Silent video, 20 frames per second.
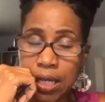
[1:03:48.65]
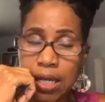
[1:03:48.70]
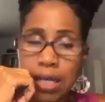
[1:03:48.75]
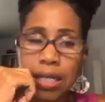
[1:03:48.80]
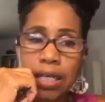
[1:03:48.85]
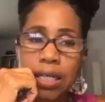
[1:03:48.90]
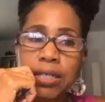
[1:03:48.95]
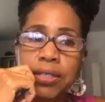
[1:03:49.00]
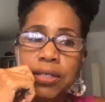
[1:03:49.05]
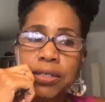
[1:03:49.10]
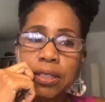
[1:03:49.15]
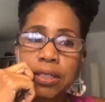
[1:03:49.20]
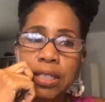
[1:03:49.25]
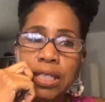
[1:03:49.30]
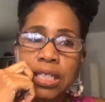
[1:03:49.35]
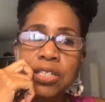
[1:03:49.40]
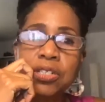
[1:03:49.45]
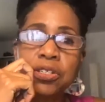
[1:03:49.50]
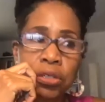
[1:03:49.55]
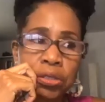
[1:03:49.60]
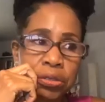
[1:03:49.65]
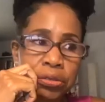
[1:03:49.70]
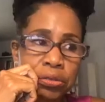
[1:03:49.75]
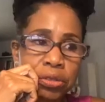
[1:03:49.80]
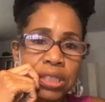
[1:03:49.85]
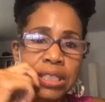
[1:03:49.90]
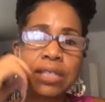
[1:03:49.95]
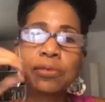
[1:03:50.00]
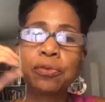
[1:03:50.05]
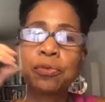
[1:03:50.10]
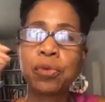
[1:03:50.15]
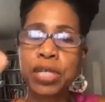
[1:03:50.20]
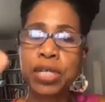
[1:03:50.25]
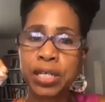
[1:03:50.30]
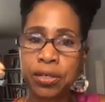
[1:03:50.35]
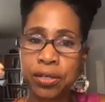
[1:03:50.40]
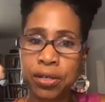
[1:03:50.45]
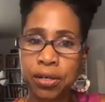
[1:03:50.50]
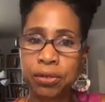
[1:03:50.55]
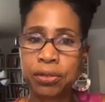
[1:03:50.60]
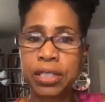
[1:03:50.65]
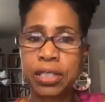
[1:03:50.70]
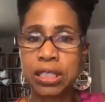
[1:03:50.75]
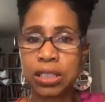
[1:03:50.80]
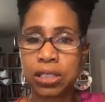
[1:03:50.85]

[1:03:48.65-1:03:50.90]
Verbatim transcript: He he knows that we know he's